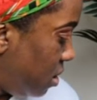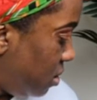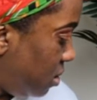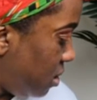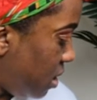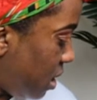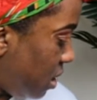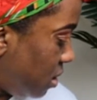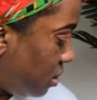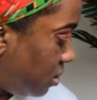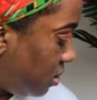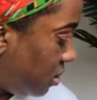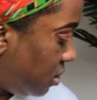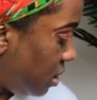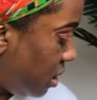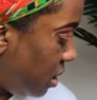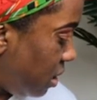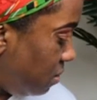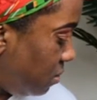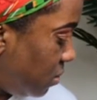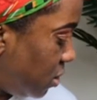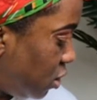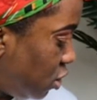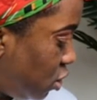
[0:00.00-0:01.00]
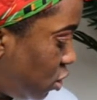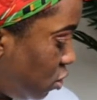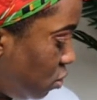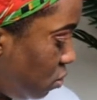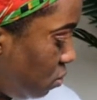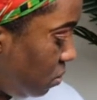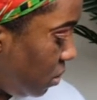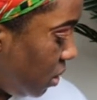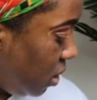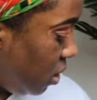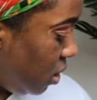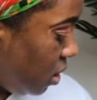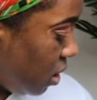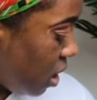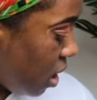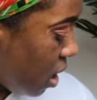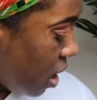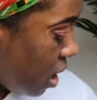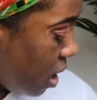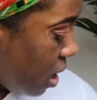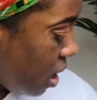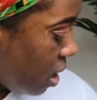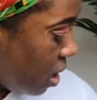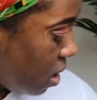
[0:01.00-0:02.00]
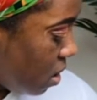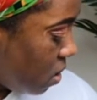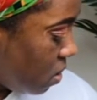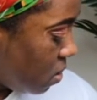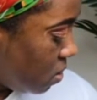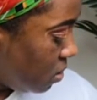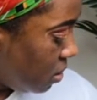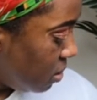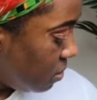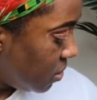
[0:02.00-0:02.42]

that seems to be out.